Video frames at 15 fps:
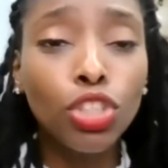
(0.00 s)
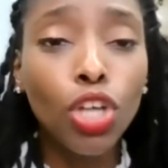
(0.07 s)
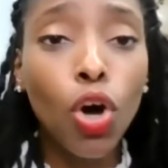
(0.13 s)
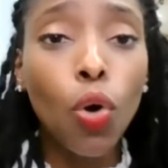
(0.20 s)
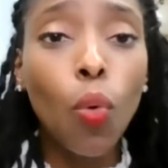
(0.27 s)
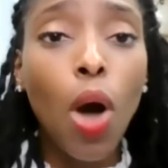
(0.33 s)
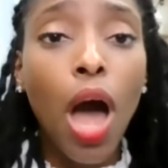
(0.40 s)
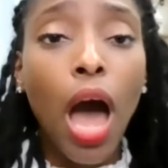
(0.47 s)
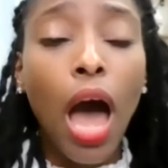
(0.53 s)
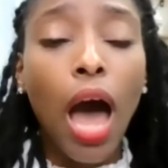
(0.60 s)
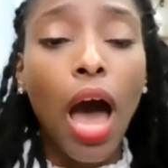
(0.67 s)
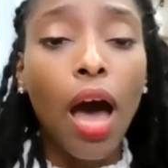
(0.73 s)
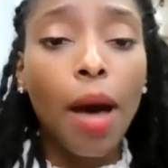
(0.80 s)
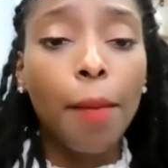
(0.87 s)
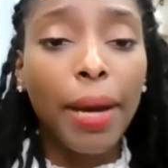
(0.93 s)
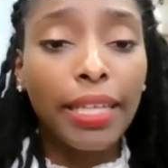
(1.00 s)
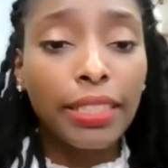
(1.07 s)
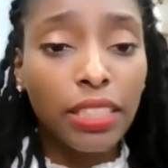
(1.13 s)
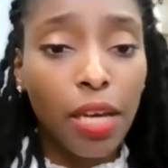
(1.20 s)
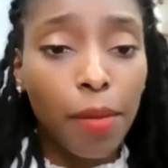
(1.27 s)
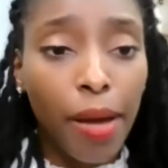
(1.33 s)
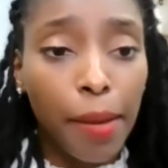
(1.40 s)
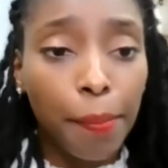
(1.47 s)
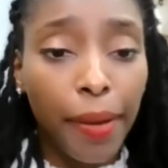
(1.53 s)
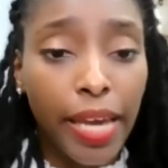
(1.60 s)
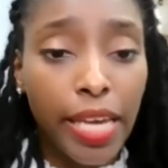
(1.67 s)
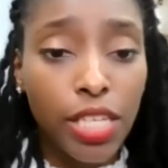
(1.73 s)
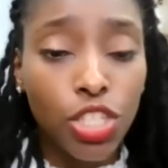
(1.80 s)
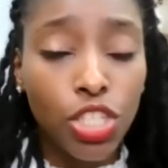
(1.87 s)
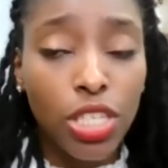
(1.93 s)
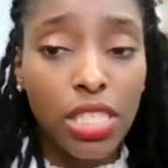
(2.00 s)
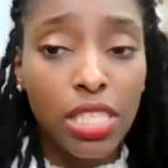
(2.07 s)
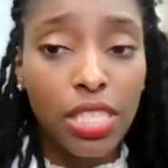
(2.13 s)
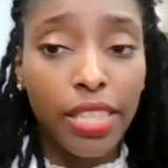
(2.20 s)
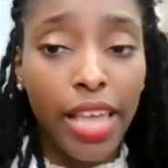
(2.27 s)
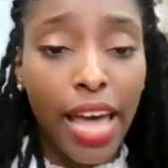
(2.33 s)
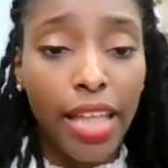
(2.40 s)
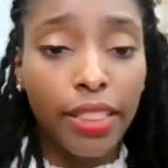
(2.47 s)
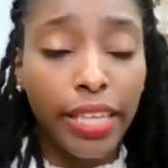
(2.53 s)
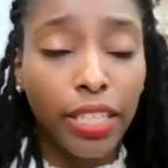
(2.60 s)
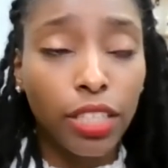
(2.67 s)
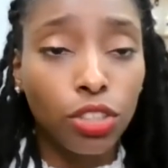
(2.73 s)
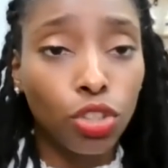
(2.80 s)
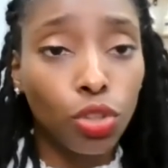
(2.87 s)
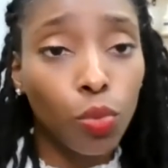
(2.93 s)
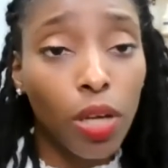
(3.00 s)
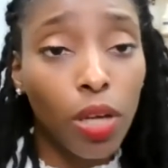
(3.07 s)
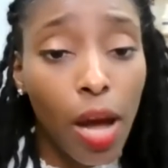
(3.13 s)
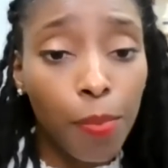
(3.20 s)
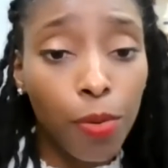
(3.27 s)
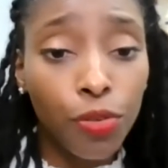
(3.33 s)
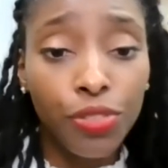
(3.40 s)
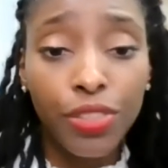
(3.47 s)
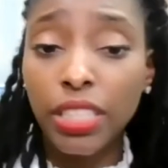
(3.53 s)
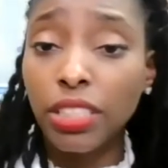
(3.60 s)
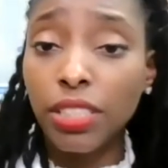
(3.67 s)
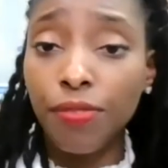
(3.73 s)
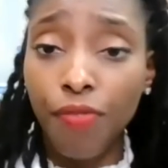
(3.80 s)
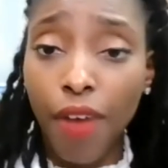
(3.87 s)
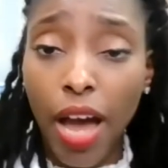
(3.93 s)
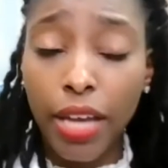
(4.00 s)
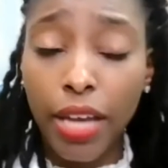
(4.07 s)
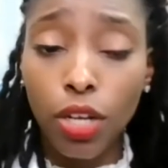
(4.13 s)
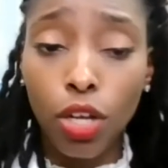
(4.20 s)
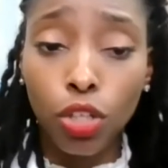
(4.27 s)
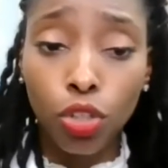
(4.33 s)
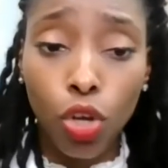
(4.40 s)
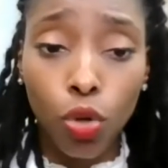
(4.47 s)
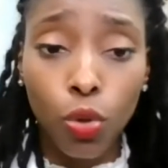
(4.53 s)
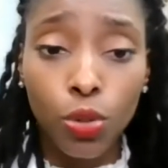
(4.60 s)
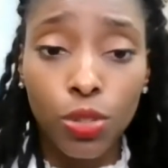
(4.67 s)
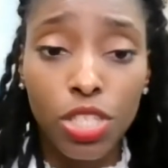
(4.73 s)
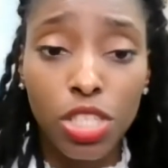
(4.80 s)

So I tell my patients that they could do a couple things to find a local